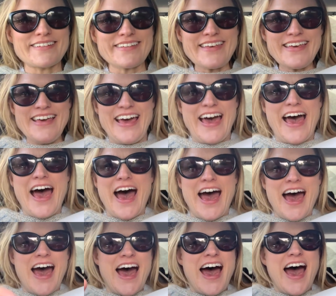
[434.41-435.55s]

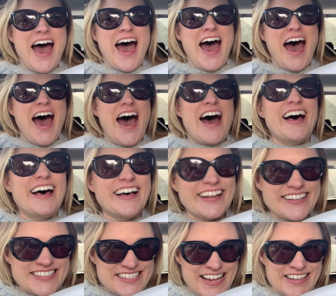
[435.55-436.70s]
that
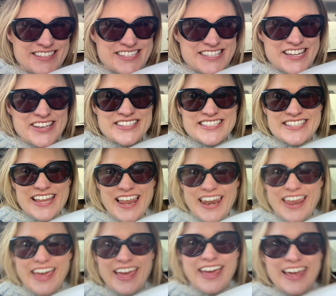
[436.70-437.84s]
sounds so
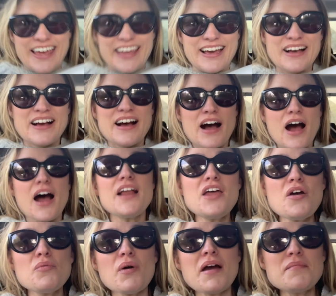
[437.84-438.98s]
silly. I
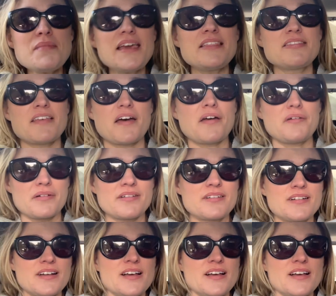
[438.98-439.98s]
know what I mean though.